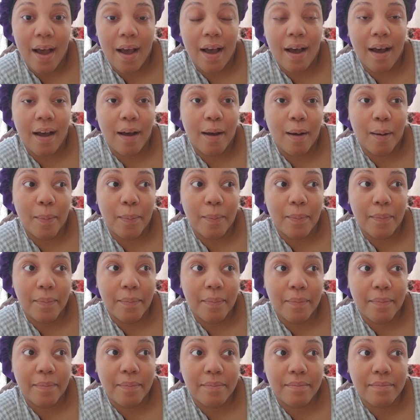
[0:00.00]

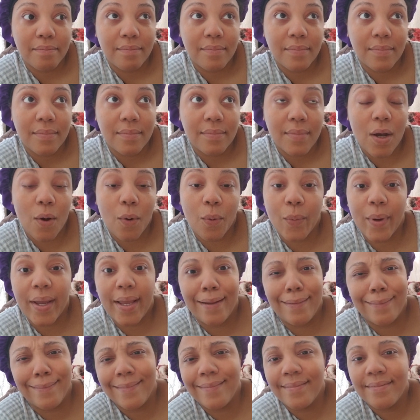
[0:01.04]
Oh,
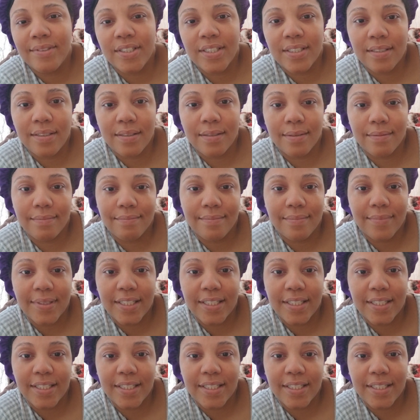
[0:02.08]
and just to